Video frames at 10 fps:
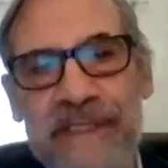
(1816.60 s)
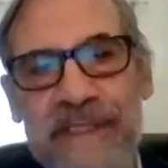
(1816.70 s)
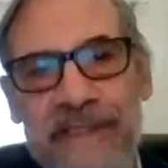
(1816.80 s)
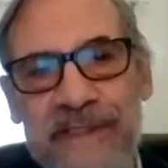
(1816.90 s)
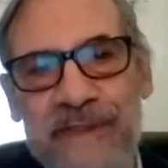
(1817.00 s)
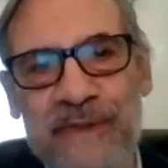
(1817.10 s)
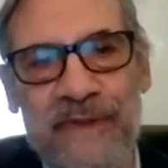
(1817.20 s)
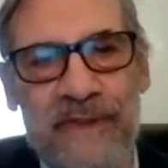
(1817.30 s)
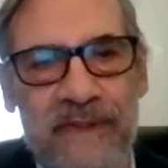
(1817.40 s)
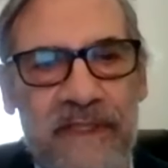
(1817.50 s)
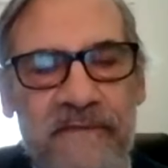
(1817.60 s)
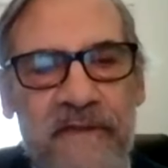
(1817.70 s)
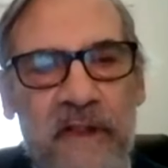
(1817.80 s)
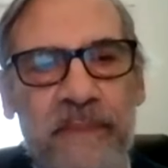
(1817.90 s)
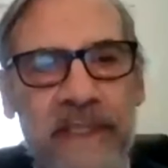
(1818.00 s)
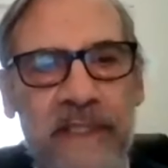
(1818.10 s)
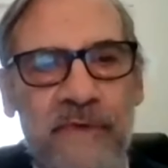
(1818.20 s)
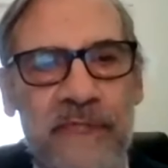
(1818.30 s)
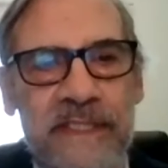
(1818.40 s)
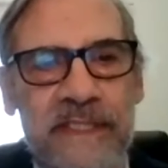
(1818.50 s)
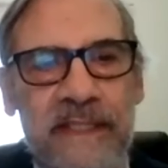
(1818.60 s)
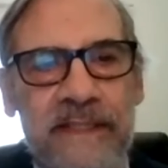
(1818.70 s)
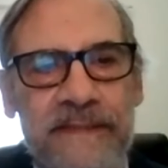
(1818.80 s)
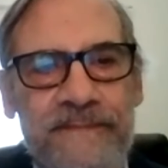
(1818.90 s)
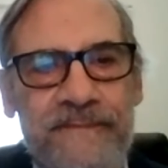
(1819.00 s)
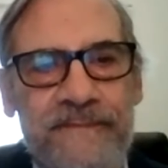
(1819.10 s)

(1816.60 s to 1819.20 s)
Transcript: on the developing country side. Yeah,